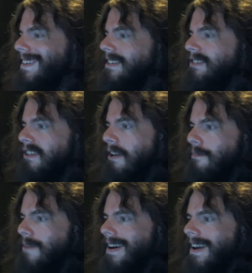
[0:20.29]
seen
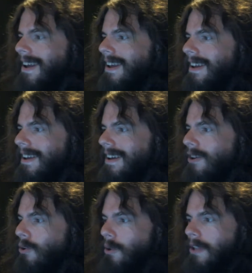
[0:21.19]
my
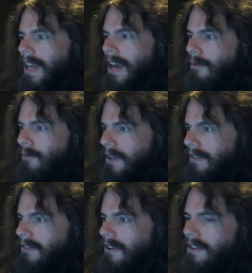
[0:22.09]
old account
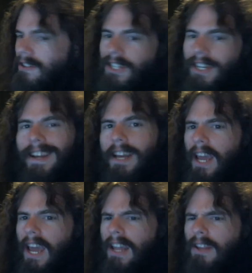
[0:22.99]
resurge
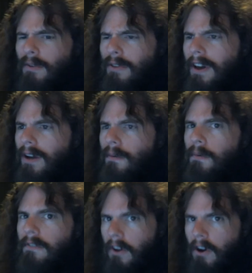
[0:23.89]
and you thought I
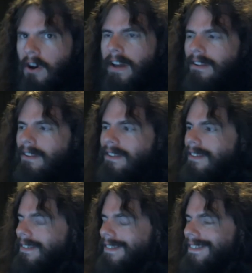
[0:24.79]
was gone,
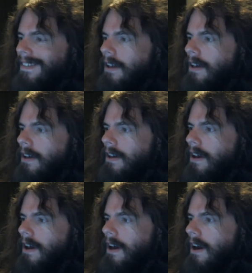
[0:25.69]

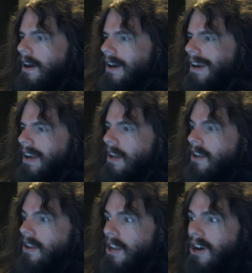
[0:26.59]
uh,
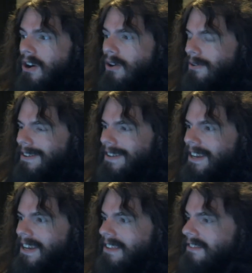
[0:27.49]
no, uh,
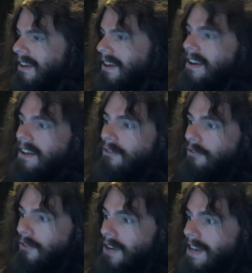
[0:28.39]
Insanity is
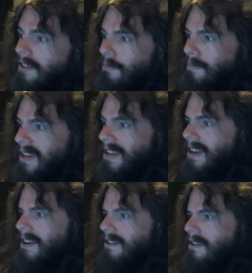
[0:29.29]
Free has been
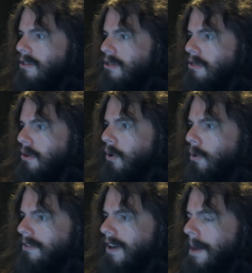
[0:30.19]
here the whole
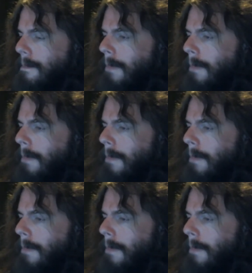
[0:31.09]
time